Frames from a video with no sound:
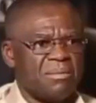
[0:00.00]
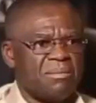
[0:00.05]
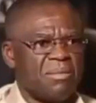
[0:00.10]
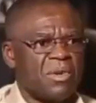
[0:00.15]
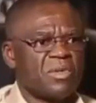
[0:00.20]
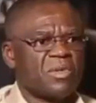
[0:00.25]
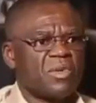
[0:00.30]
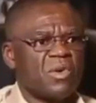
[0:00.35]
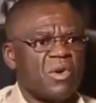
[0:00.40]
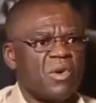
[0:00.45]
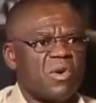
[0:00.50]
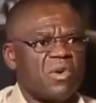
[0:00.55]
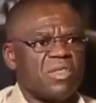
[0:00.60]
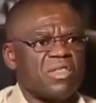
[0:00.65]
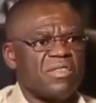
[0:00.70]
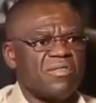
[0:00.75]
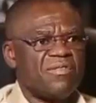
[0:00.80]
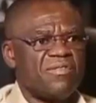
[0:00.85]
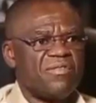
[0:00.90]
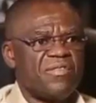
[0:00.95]
but on
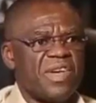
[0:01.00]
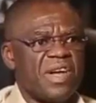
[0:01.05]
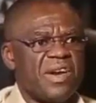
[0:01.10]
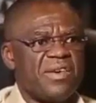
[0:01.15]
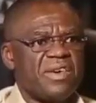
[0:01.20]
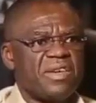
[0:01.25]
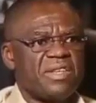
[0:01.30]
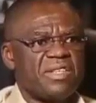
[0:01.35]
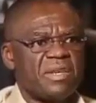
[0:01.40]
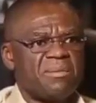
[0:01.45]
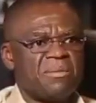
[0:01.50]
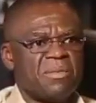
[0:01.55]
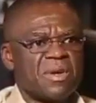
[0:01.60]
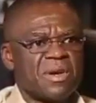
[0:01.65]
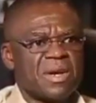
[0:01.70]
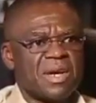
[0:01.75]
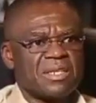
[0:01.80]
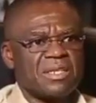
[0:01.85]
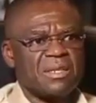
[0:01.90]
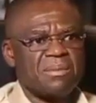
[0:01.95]
the very
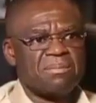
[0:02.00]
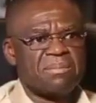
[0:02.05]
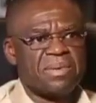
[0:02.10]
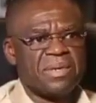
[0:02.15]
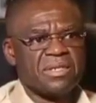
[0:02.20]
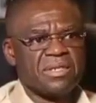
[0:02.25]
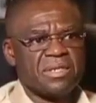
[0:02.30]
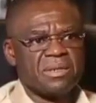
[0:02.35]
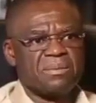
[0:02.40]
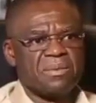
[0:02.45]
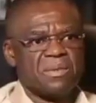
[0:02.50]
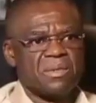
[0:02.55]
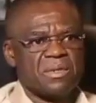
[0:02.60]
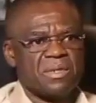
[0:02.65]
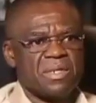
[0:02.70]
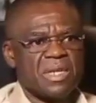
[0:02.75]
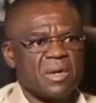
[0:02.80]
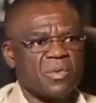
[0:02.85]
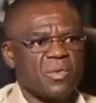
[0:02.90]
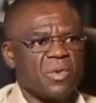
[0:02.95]
democratic principle
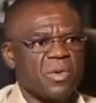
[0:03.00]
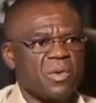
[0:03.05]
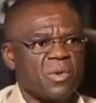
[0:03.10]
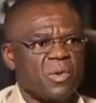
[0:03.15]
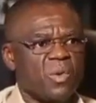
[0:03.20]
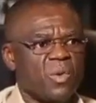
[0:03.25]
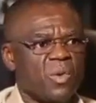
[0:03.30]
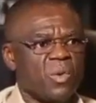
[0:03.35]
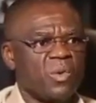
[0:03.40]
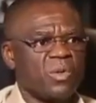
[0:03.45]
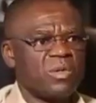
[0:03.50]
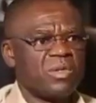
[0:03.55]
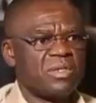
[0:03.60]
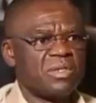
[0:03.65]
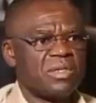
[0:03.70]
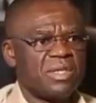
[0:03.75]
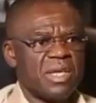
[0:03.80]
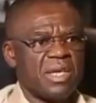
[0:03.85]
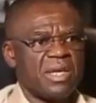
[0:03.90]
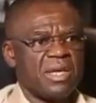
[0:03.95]
that we hold
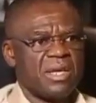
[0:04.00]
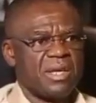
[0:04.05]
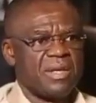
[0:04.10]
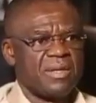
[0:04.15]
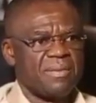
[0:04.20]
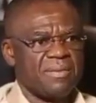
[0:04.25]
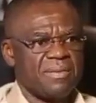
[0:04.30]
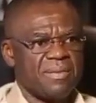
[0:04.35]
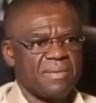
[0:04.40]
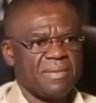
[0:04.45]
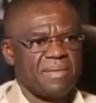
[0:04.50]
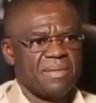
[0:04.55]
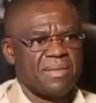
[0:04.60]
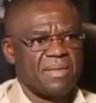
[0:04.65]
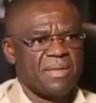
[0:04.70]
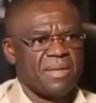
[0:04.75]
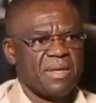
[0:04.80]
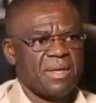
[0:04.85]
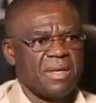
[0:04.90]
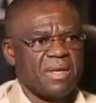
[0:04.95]
there.
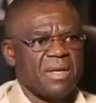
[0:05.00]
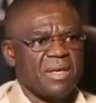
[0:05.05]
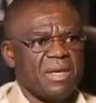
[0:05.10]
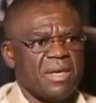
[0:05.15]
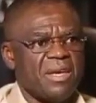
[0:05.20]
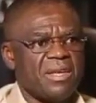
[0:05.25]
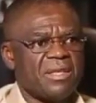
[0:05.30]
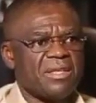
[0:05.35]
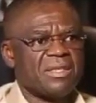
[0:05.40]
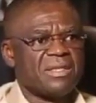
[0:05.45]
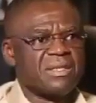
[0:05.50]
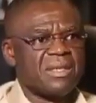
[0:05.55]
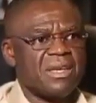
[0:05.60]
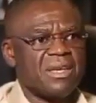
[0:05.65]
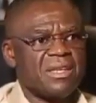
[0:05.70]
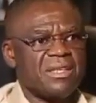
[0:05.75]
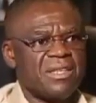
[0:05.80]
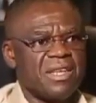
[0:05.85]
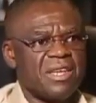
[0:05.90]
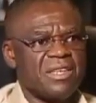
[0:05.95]
It is
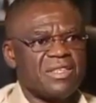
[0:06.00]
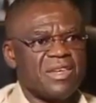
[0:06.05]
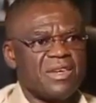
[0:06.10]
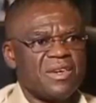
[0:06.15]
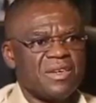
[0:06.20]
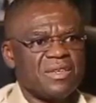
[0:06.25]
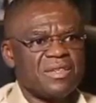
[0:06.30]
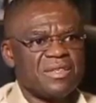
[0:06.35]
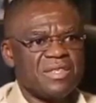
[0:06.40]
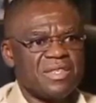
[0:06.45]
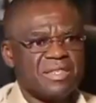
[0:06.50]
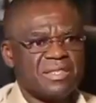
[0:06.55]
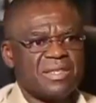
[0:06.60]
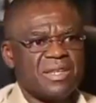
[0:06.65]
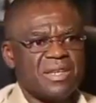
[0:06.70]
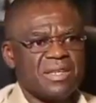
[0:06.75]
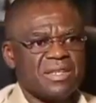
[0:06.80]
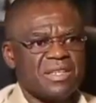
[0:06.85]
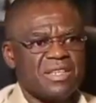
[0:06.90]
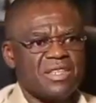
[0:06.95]
a dangerous
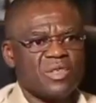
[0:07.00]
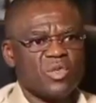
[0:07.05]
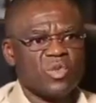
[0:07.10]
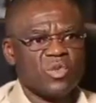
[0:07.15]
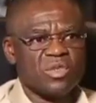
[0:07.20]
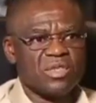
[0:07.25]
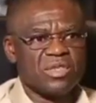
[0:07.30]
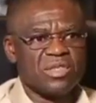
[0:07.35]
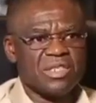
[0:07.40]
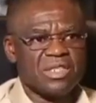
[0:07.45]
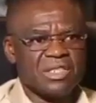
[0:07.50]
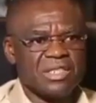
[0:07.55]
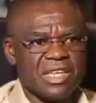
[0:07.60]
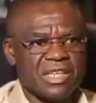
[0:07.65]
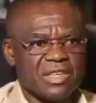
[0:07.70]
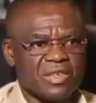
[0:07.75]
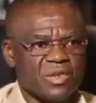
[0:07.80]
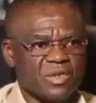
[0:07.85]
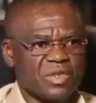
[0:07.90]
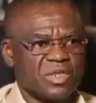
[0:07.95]
descent into
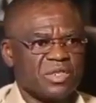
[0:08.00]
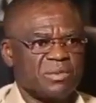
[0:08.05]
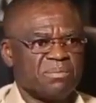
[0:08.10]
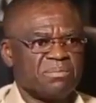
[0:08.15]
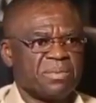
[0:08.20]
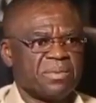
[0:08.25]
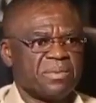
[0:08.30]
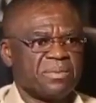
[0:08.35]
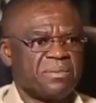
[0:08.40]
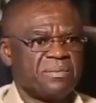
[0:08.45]
dictatorship